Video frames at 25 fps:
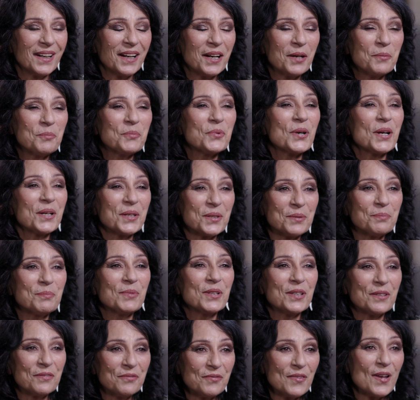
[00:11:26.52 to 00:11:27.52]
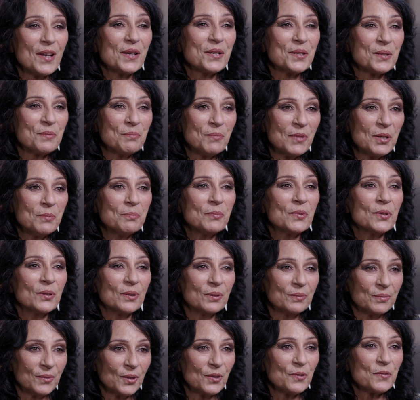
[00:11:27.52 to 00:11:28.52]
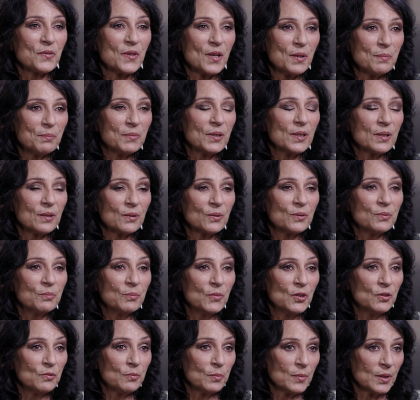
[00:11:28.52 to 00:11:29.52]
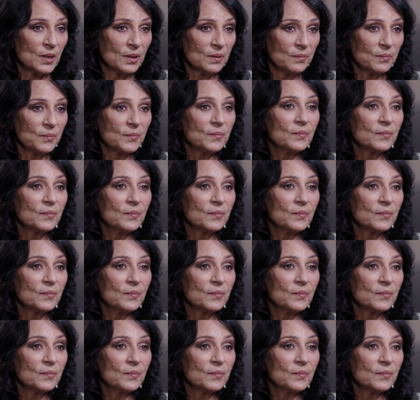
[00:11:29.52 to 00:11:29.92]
I'm proud to be a founding member of that political movement.